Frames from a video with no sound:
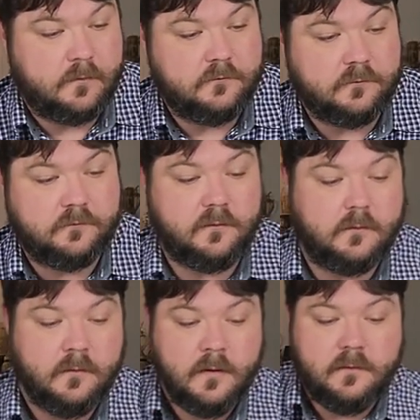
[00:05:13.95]
just
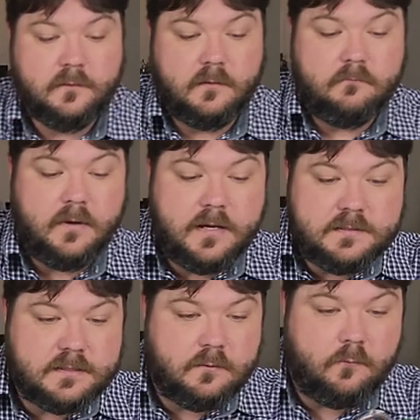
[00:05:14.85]
the the
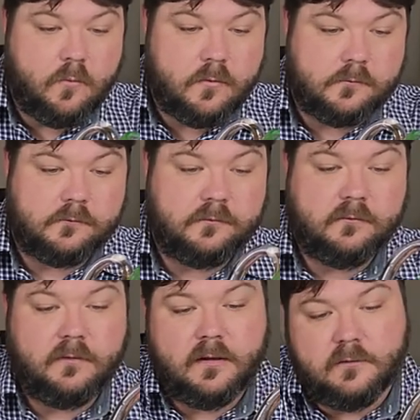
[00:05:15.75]
amazing works
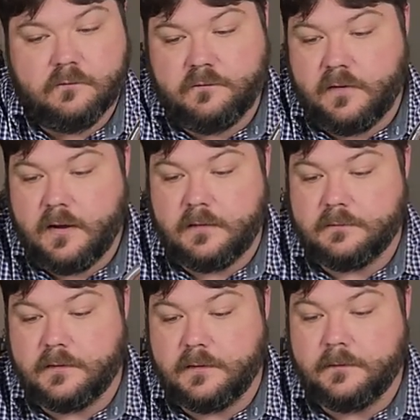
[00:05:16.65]
that you
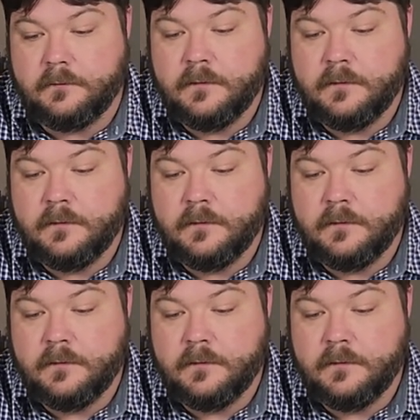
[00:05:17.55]
find in it,